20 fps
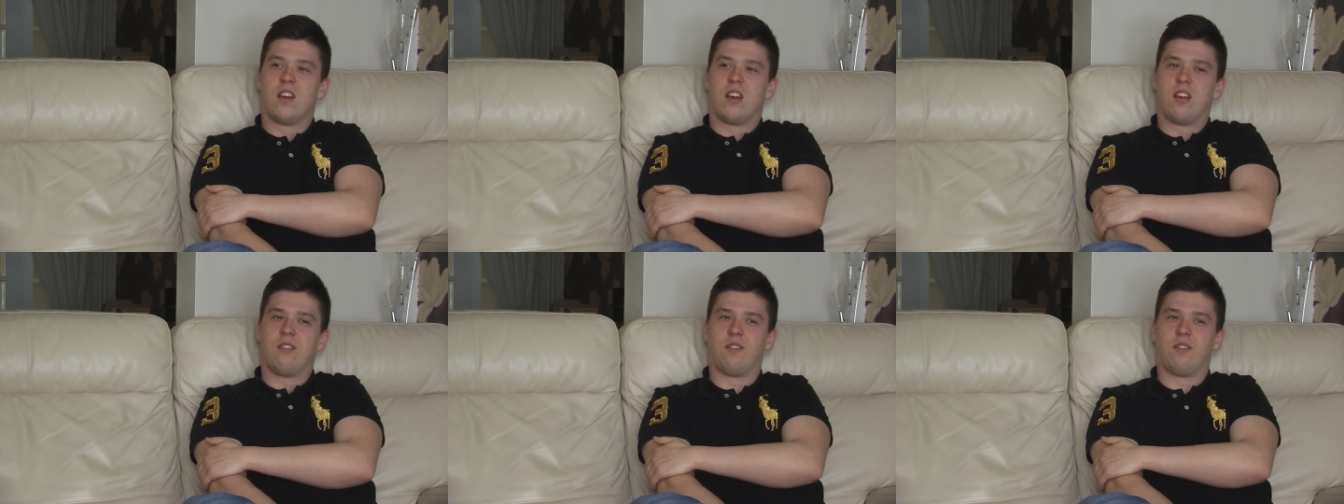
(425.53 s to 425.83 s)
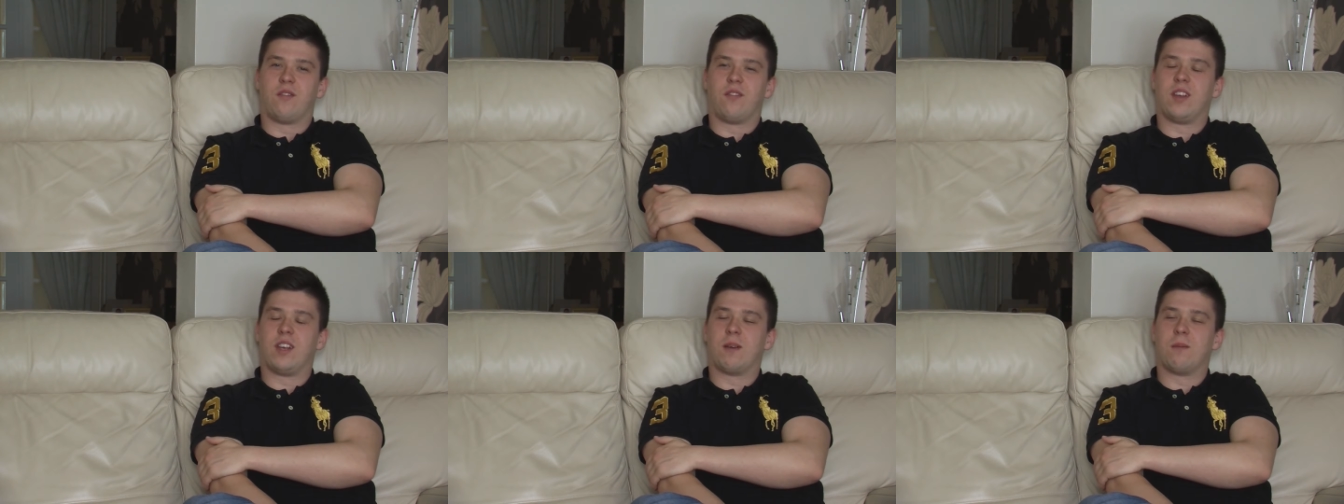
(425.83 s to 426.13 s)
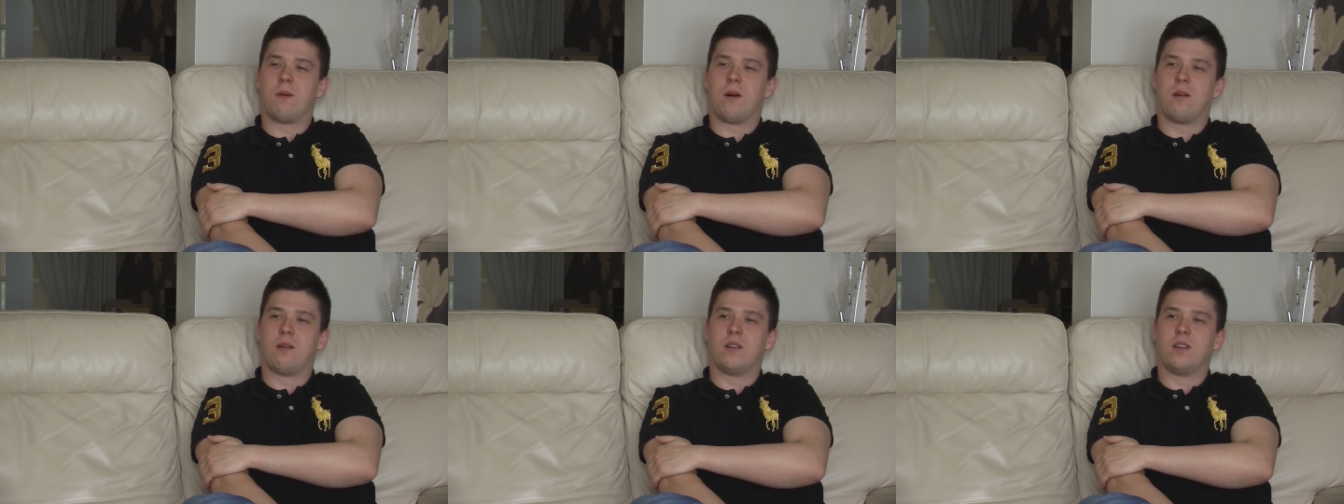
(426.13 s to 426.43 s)
if you think
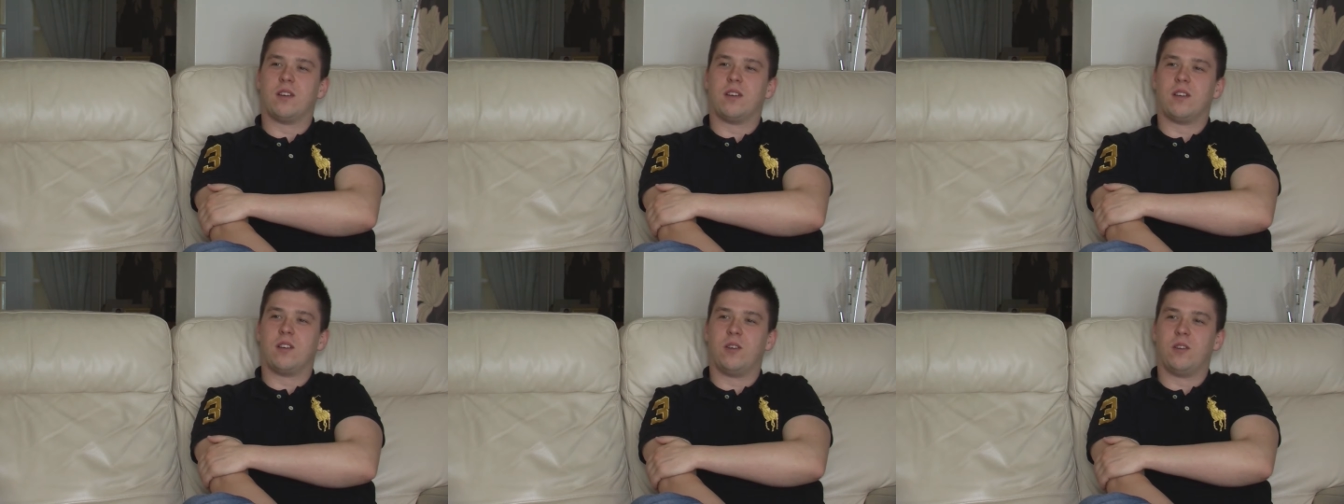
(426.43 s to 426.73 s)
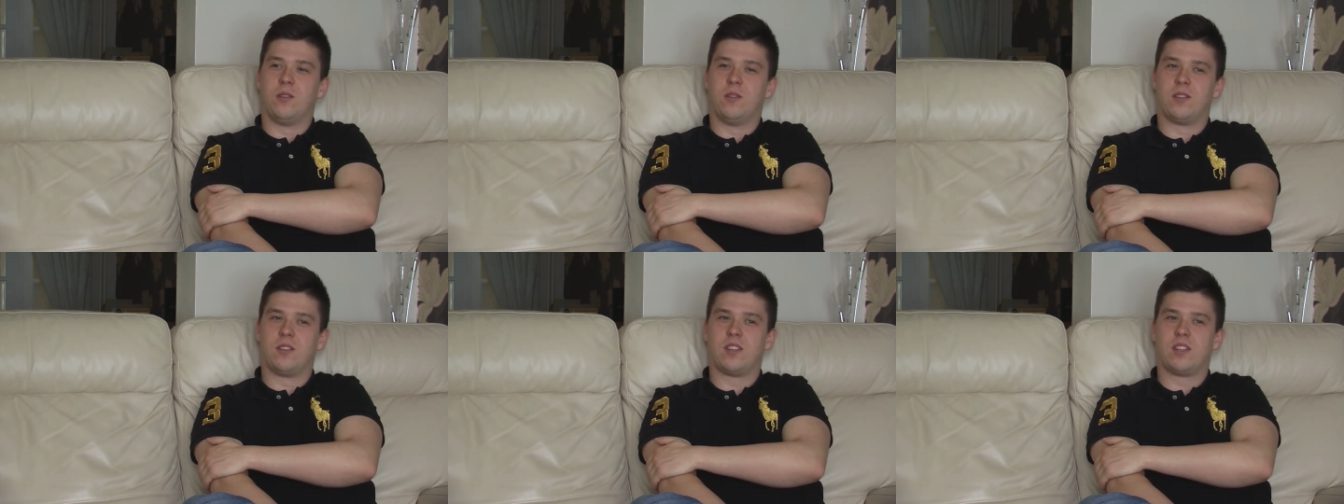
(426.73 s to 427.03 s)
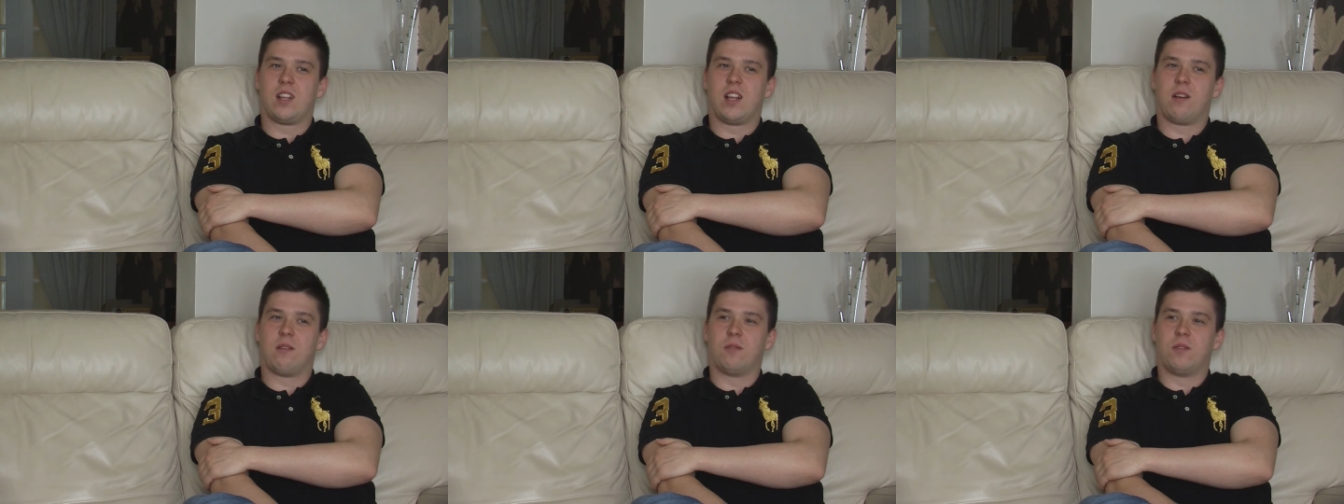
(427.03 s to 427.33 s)
about it, you lose
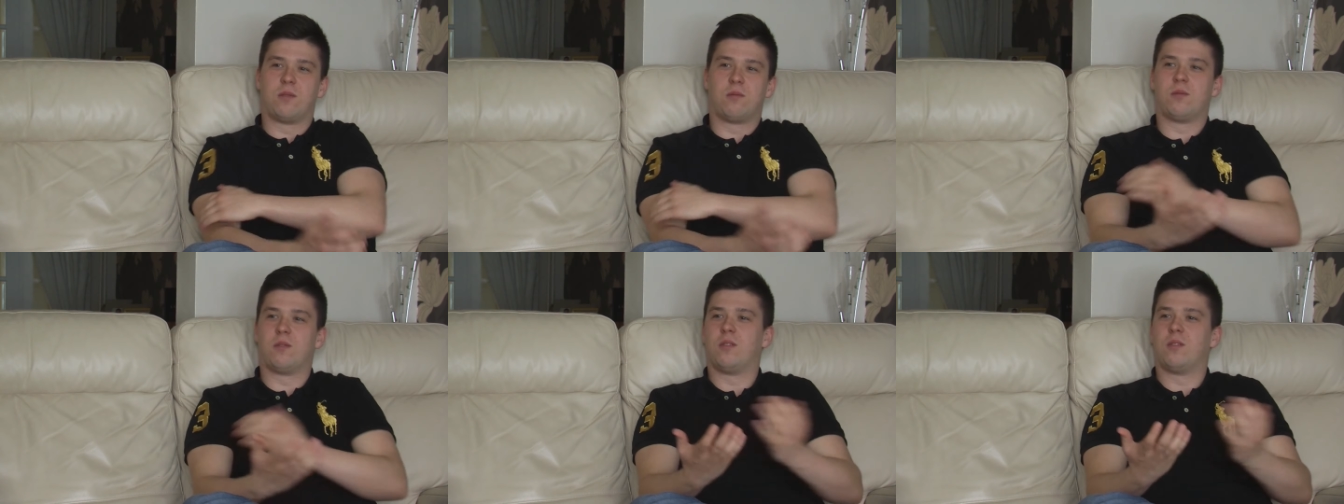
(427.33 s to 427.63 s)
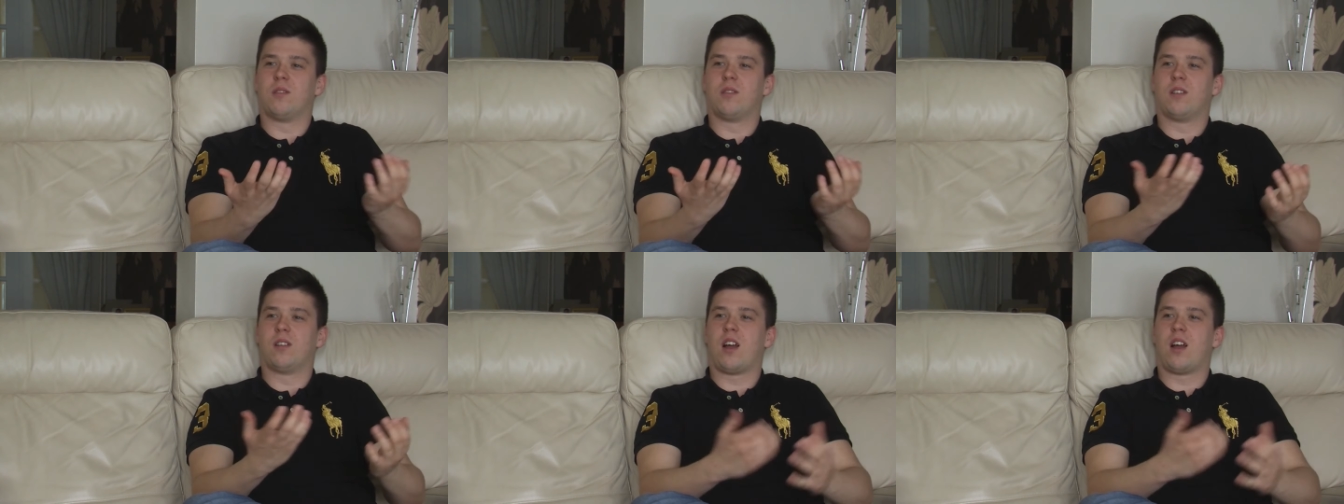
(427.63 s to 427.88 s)
this language. What?